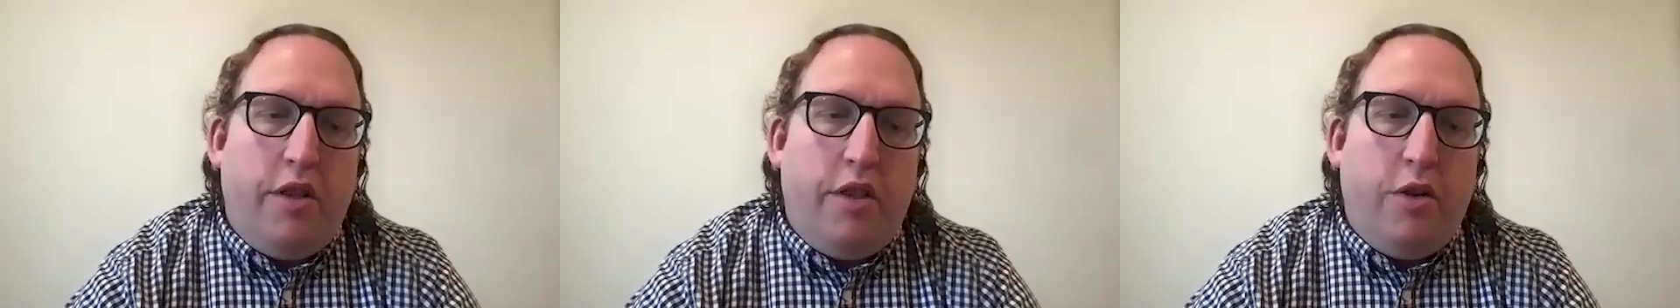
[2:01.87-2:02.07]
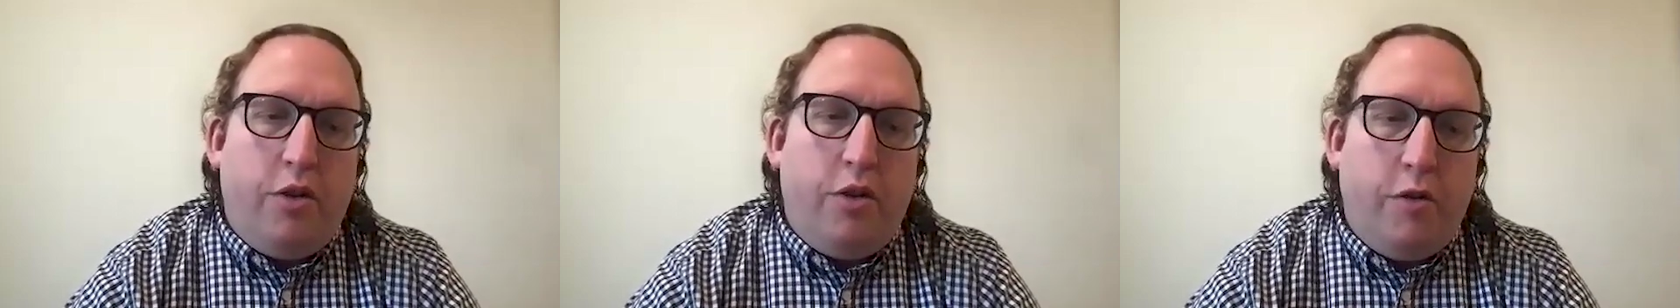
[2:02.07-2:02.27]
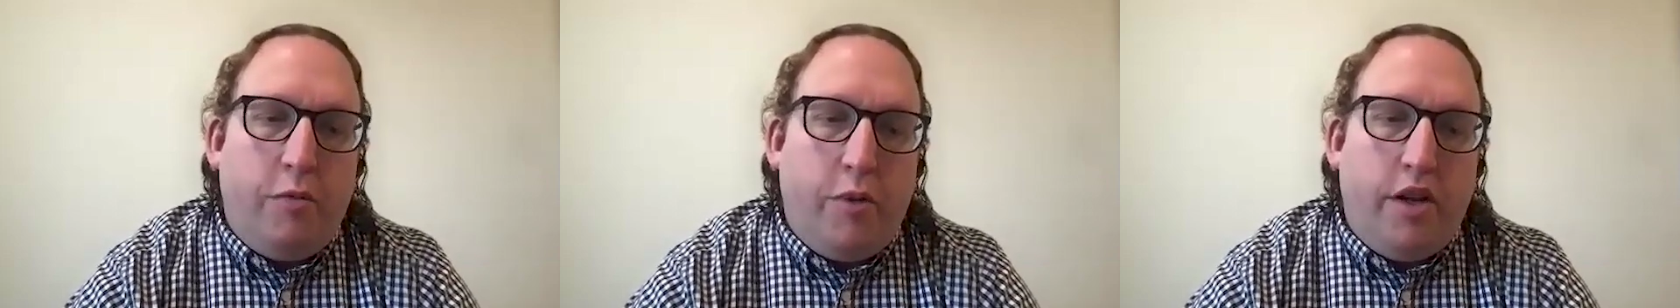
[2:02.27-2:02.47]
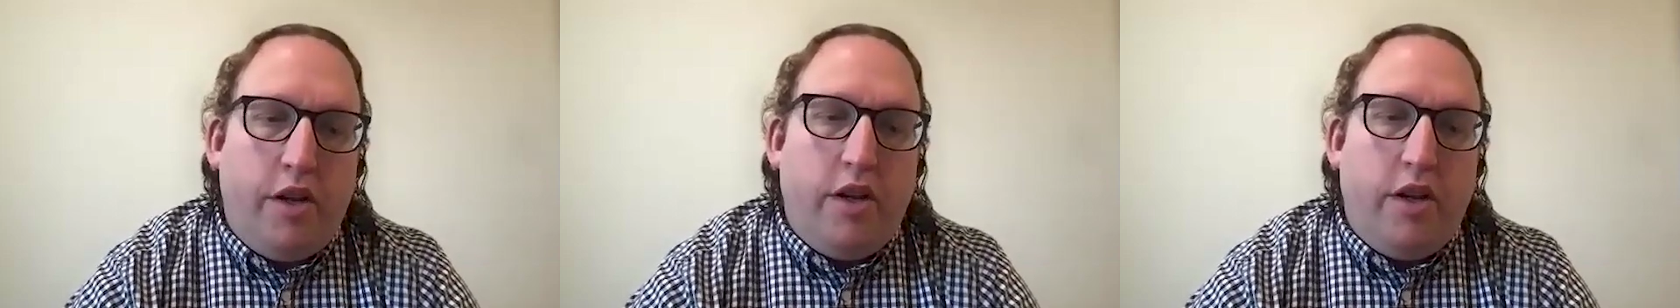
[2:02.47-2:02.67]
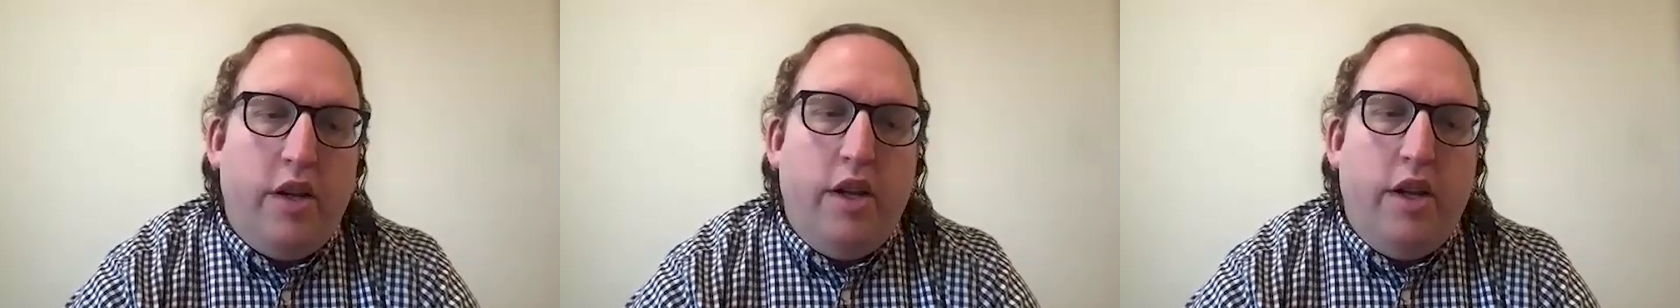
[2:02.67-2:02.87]
and those have
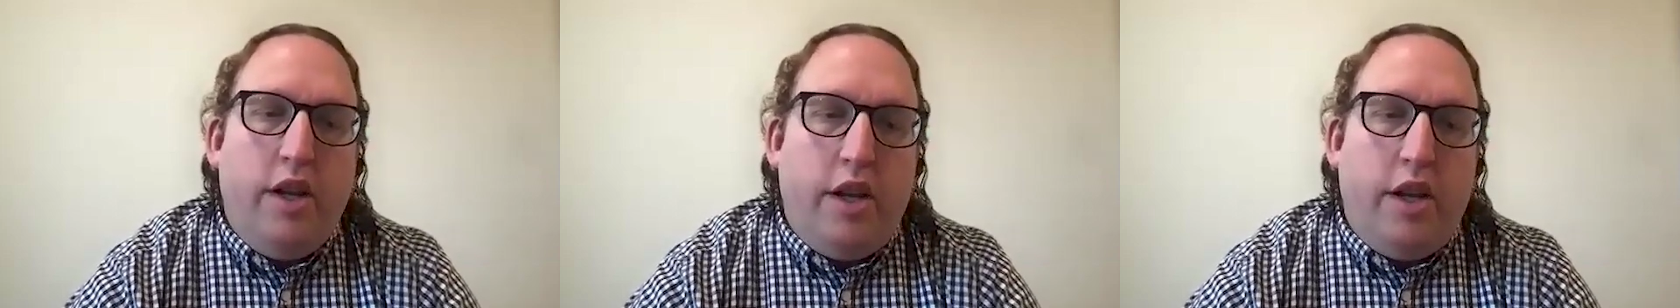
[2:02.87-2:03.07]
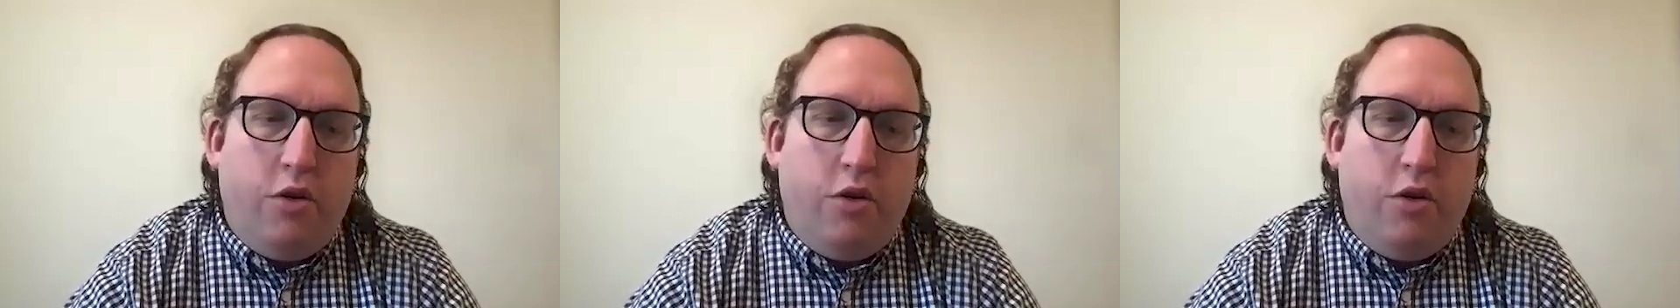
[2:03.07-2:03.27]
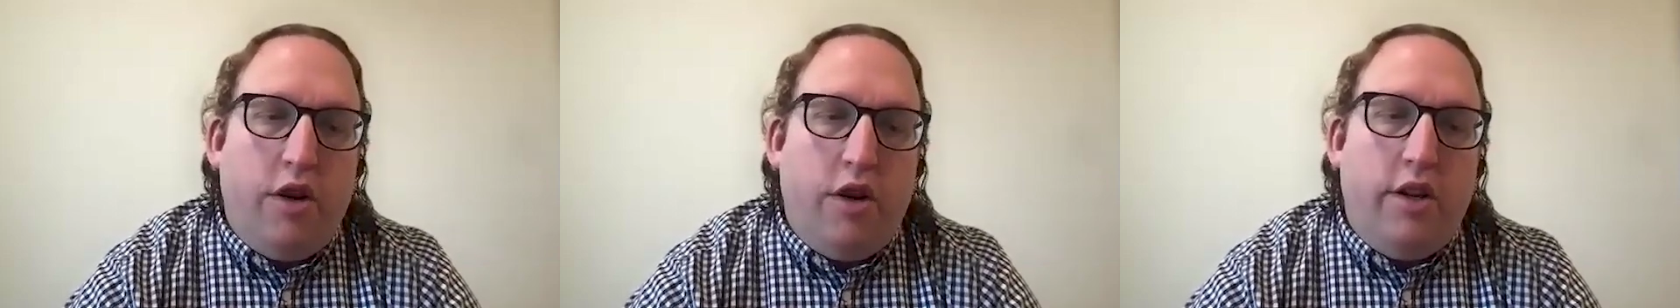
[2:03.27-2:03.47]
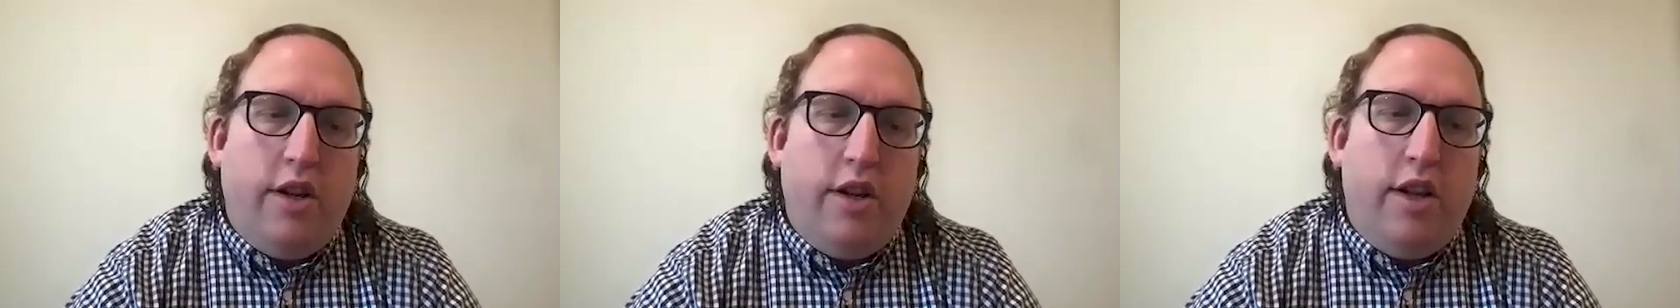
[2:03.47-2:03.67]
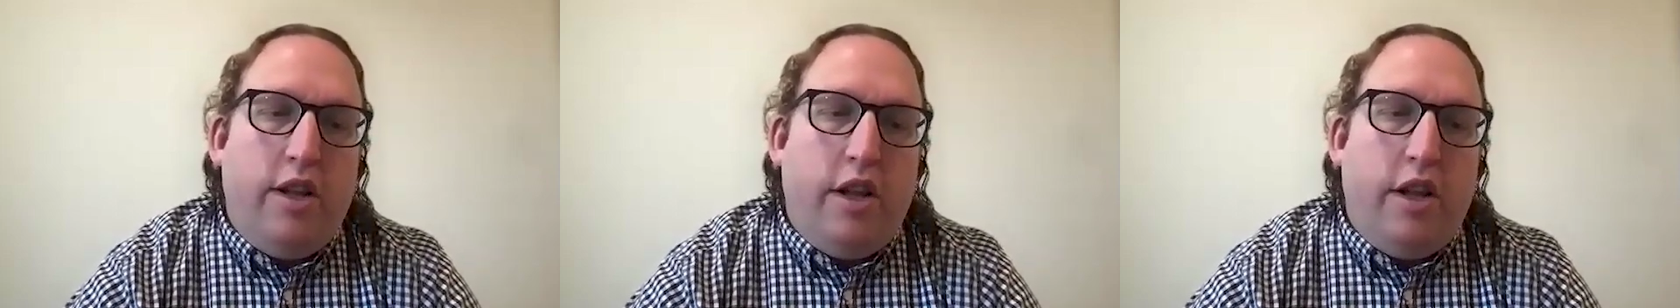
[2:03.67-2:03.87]
been
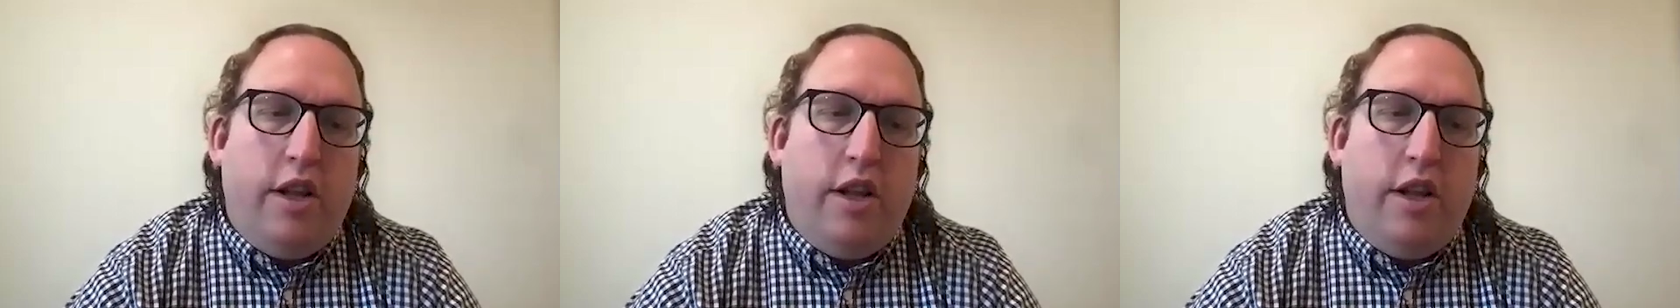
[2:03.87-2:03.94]
increasing